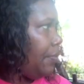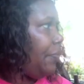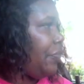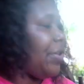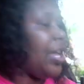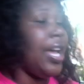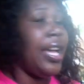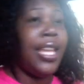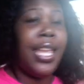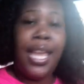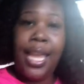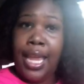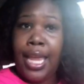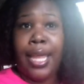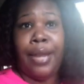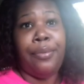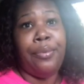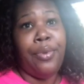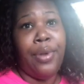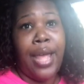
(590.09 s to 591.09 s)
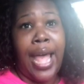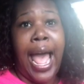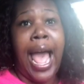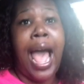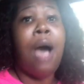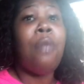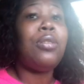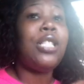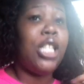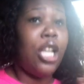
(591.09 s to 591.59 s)
Again,
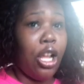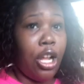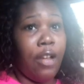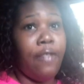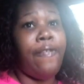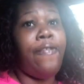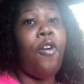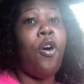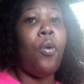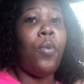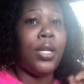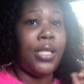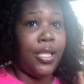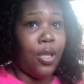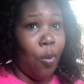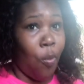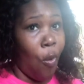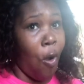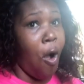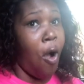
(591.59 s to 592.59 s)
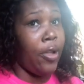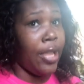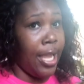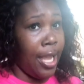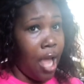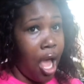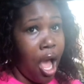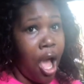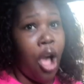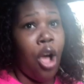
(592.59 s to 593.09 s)
I was looking forward to
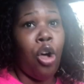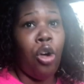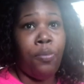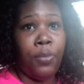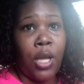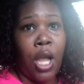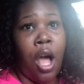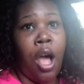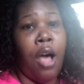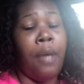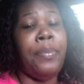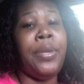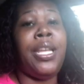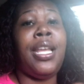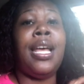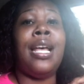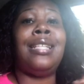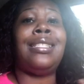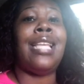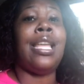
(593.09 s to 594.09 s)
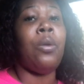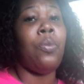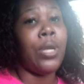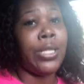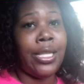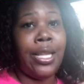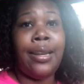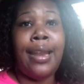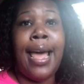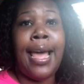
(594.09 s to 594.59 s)
walking home, y'all, because it
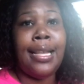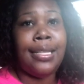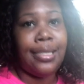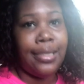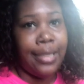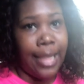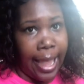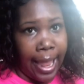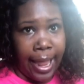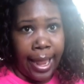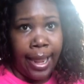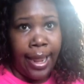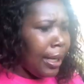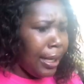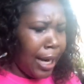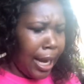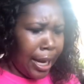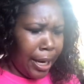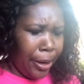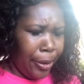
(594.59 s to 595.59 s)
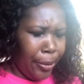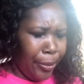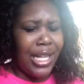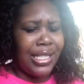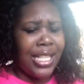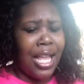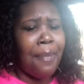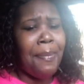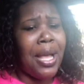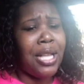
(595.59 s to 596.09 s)
was a nice day. Now,
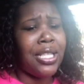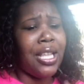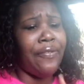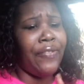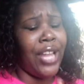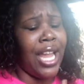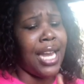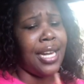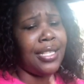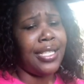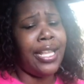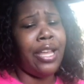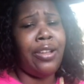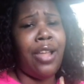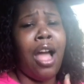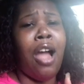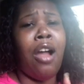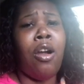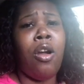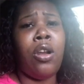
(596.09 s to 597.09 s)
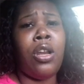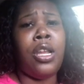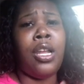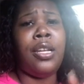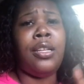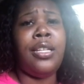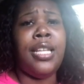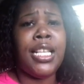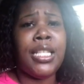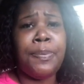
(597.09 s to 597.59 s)
something else I forgot to tell y'all earlier,
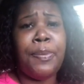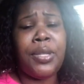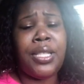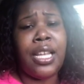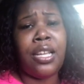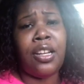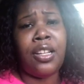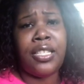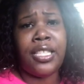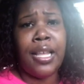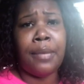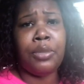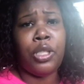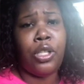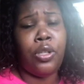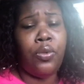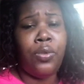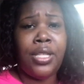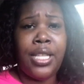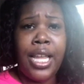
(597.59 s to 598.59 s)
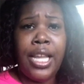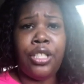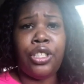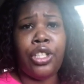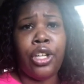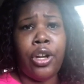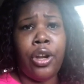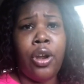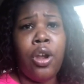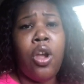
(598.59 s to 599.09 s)
this particular substitute
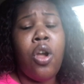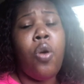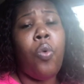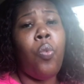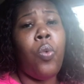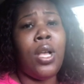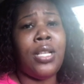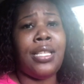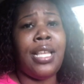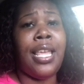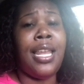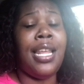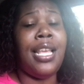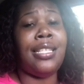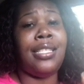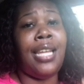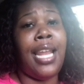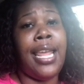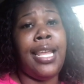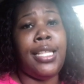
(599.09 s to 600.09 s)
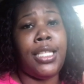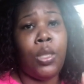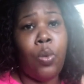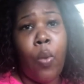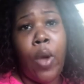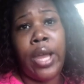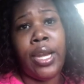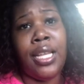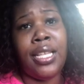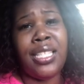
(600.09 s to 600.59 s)
teacher was in his late
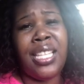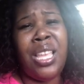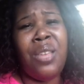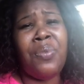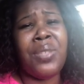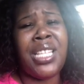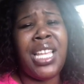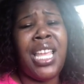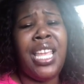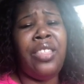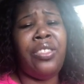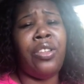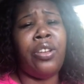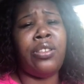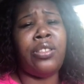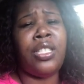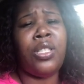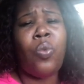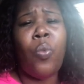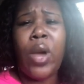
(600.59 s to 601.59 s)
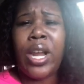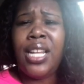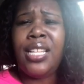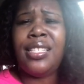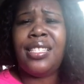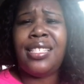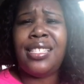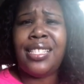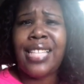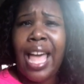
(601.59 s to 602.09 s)
20s. He was either
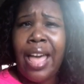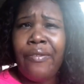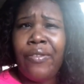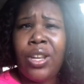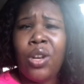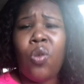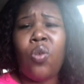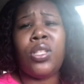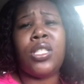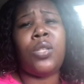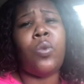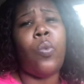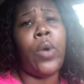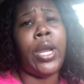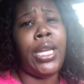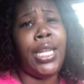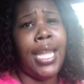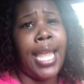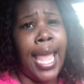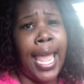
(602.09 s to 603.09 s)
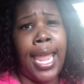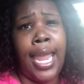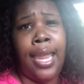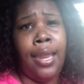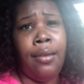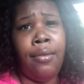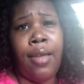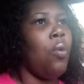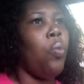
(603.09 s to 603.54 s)
27 or 28.